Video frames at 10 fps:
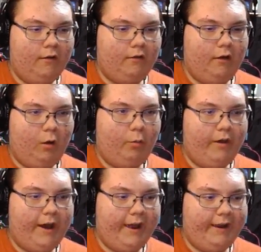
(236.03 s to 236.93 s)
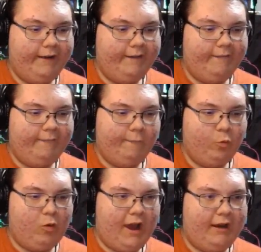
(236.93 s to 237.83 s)
No way.
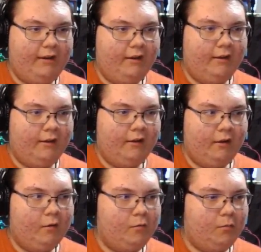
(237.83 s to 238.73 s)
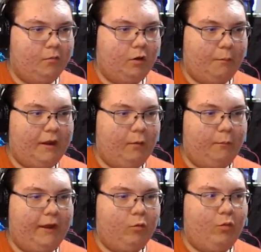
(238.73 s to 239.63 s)
Red. Yo, me,
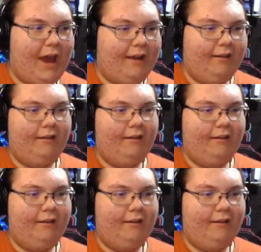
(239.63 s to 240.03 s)
me and Red